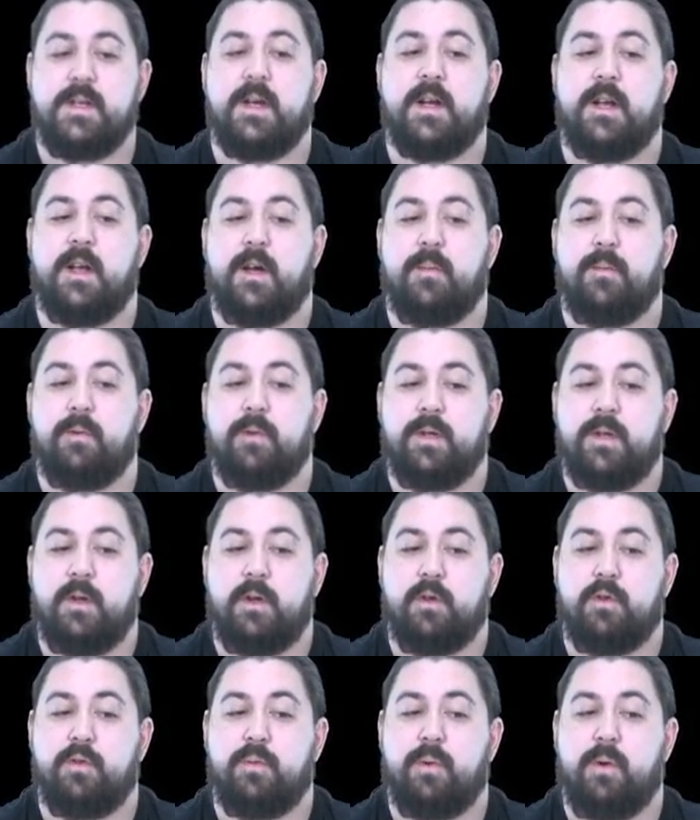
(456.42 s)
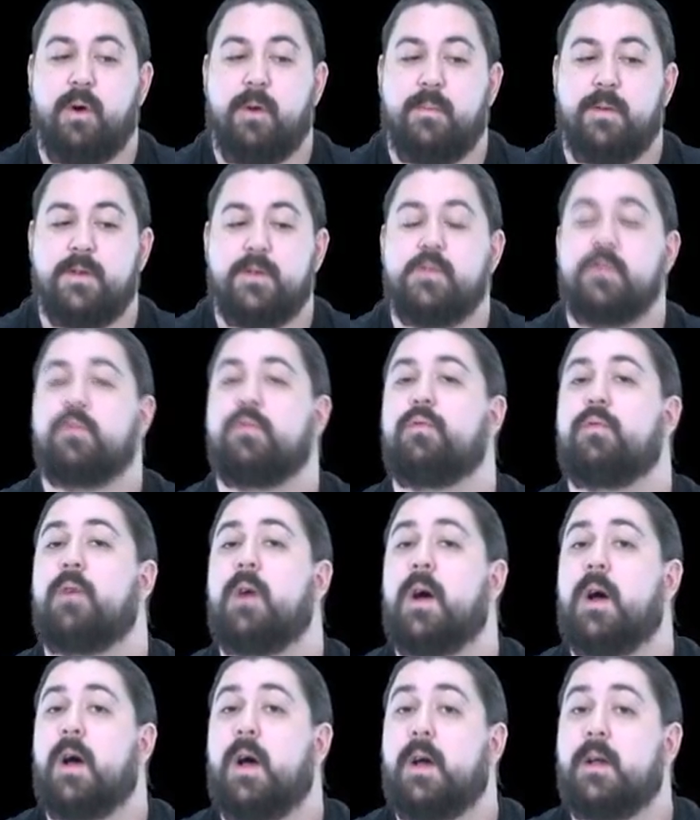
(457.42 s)
Here we can see that interpreting
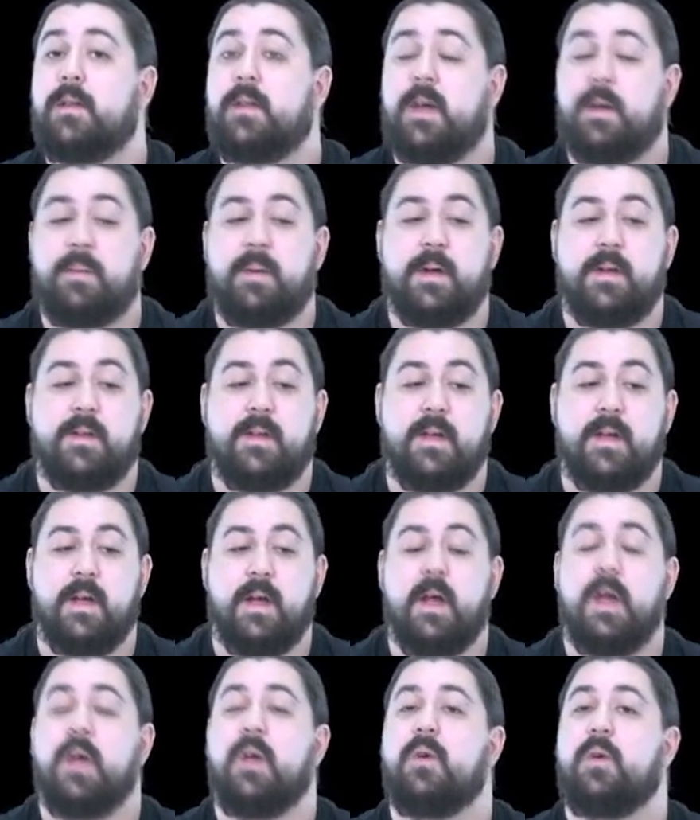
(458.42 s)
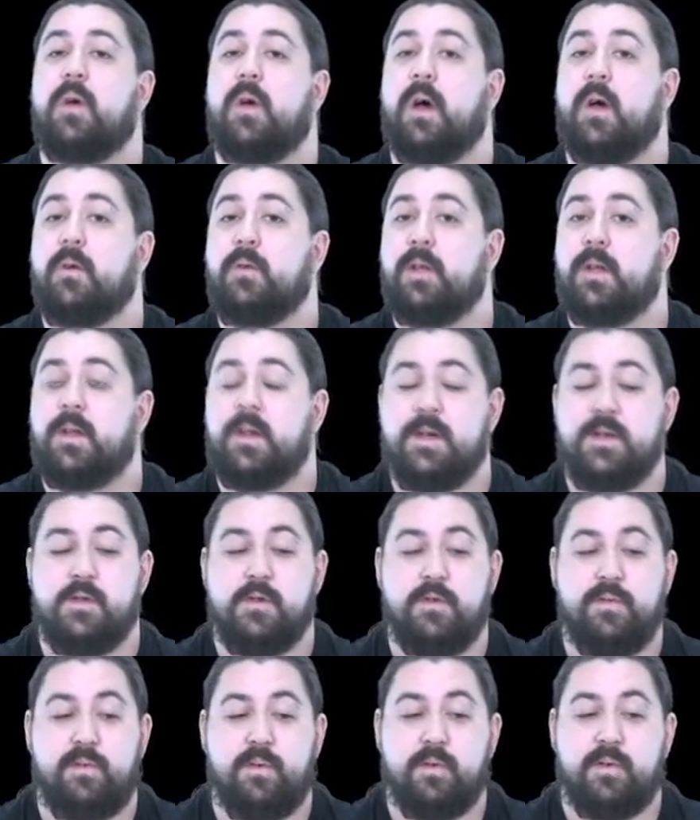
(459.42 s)
a float address as an integer
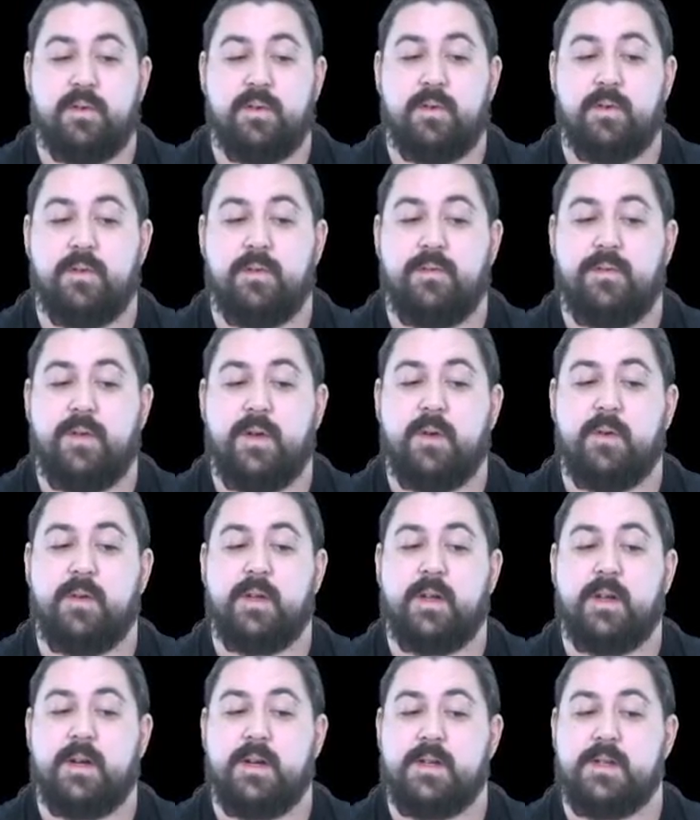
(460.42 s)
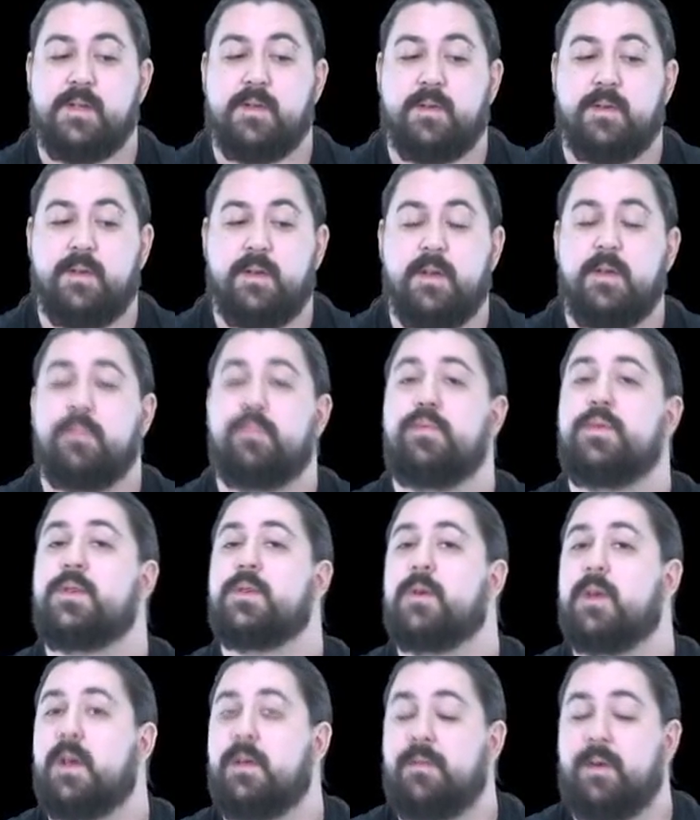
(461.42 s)
address is clearly a programming
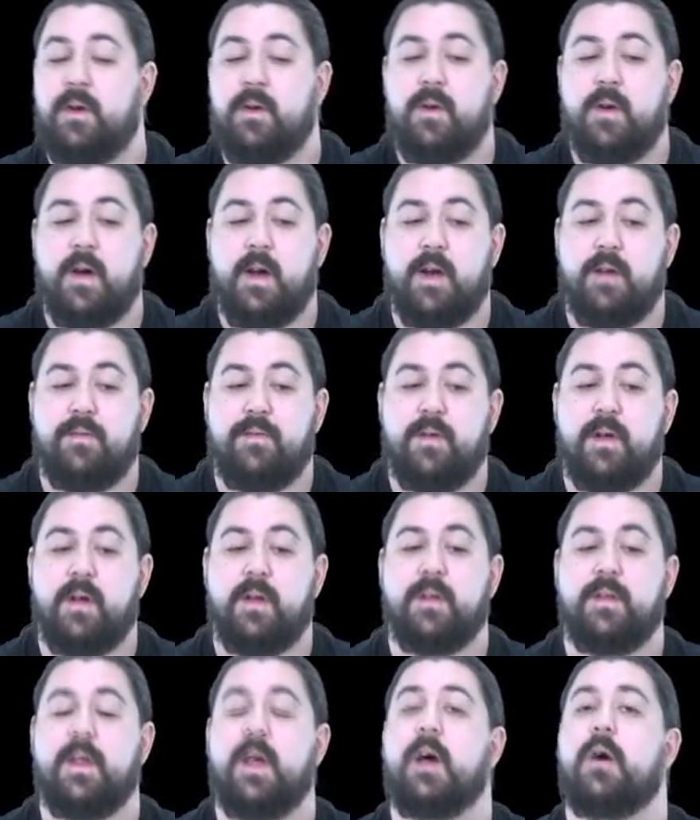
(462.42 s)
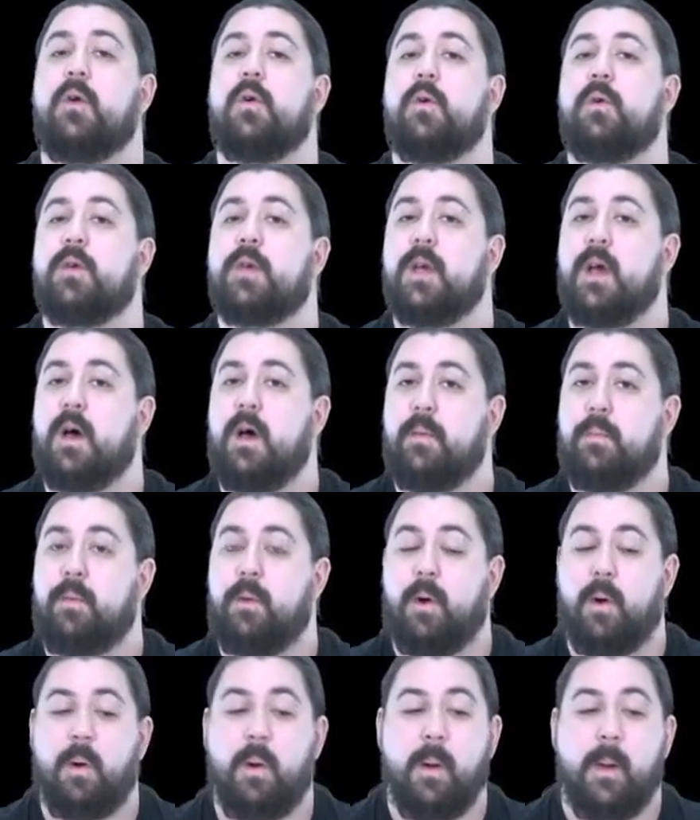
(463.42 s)
mistake, since the final value is
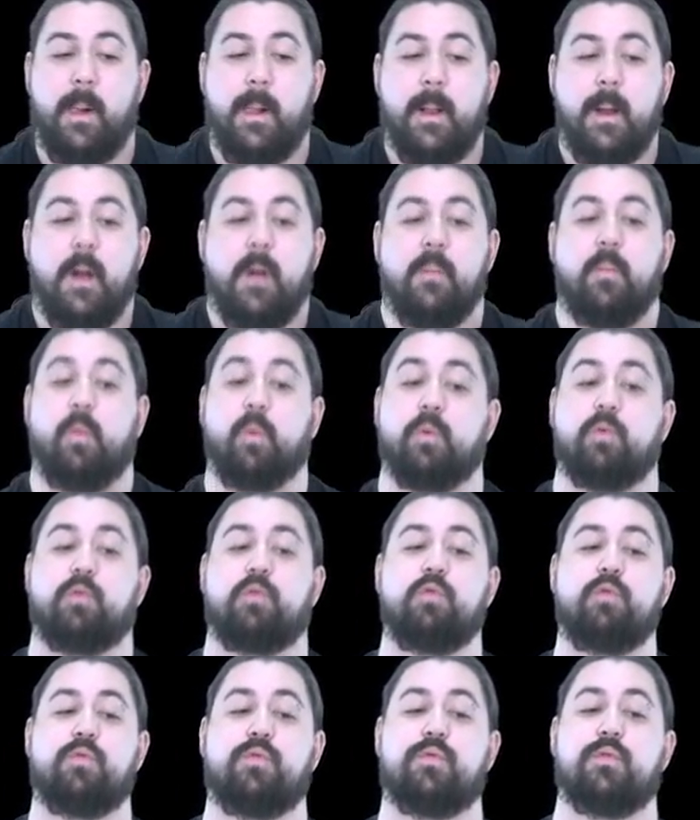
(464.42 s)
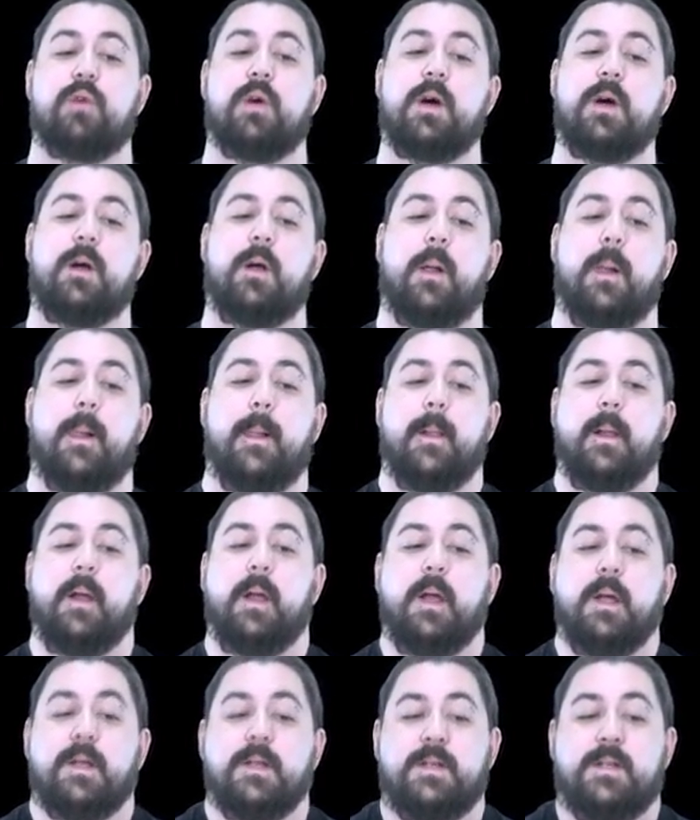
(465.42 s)
totally different. However, it's a
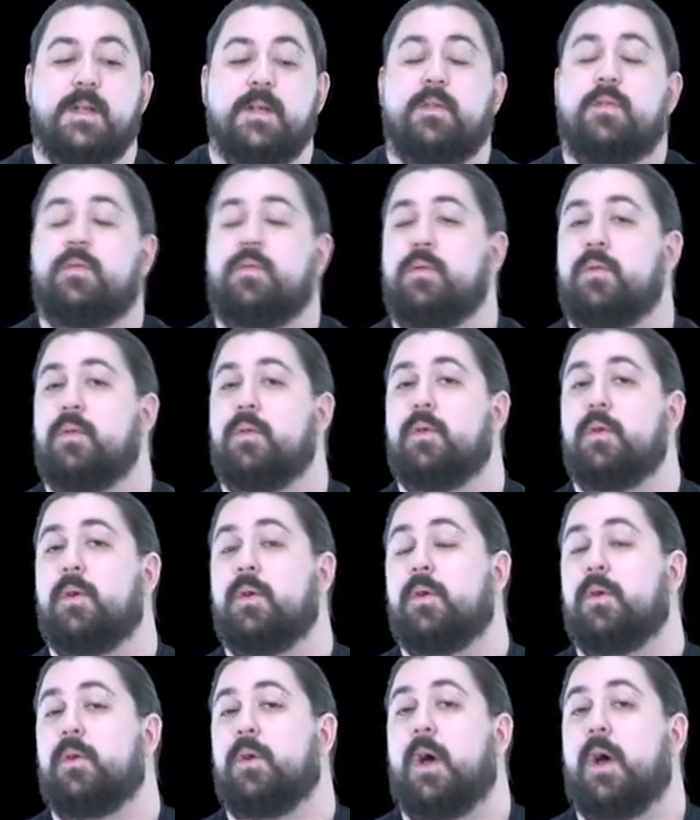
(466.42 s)
behavior you might want.